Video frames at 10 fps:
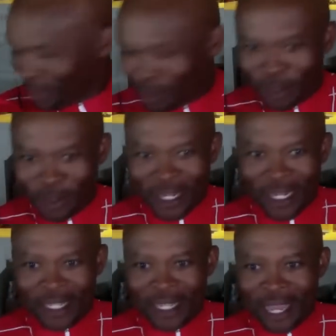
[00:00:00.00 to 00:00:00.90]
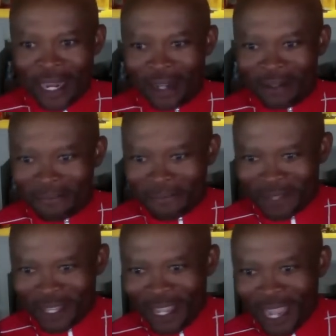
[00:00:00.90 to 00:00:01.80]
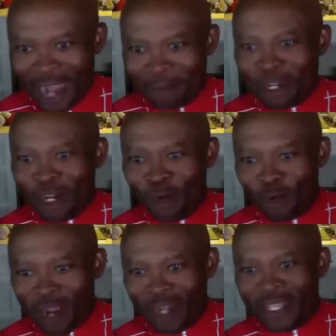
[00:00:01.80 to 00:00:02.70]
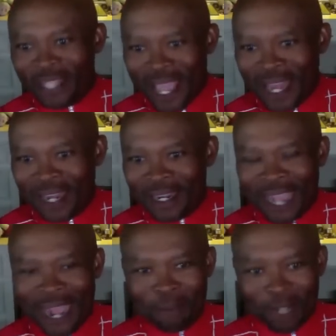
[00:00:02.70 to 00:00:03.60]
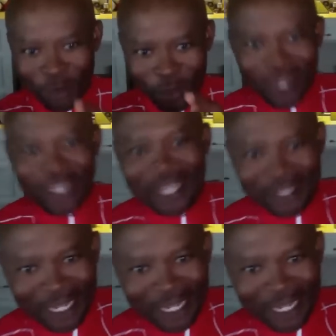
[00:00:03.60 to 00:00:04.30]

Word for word: should go ahead and get it. I'm gonna run and get it. I'm gonna run and get the